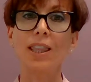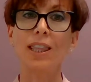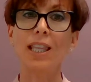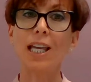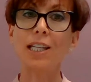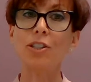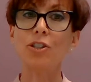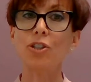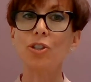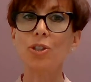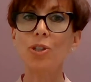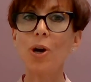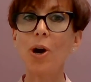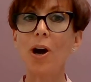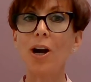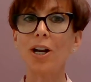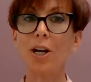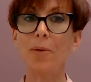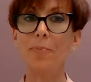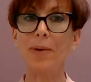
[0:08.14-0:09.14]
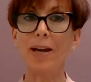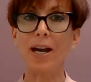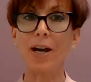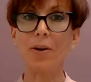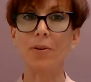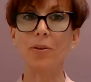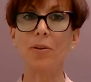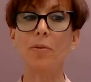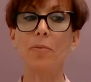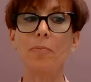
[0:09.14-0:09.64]
Let's talk
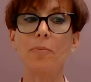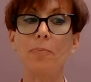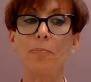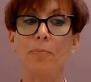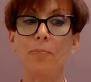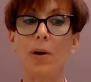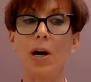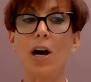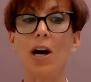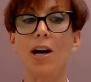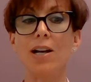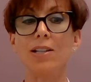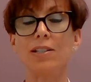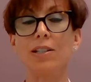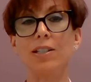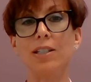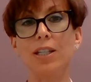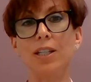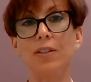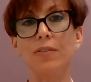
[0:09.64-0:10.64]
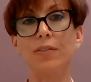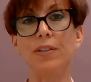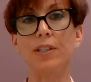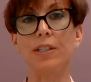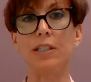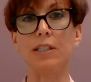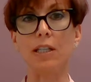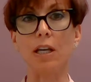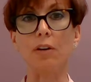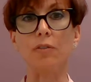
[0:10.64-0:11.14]
about positive
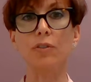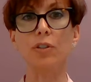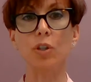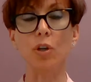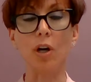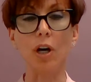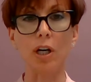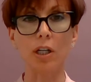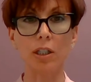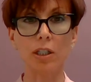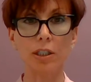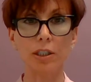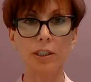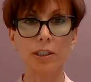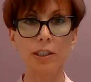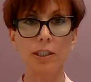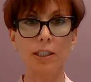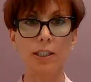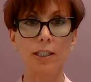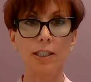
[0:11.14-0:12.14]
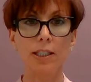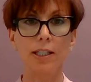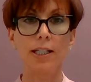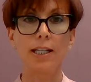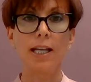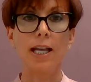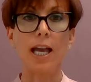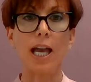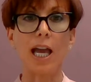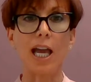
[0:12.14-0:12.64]
self-talk
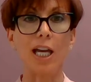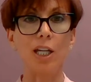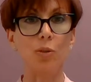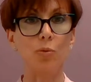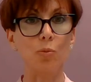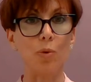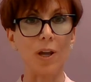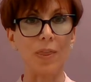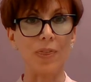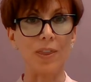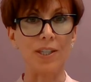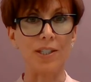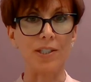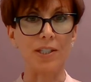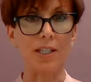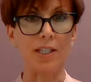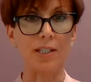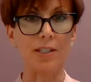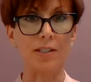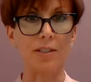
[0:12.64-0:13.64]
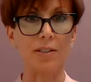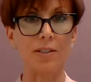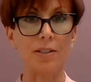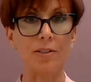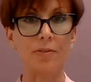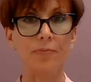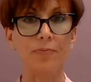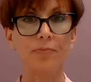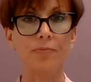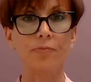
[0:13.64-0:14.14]
and what this
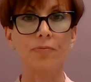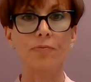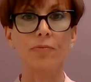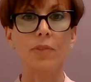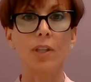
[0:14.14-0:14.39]
is.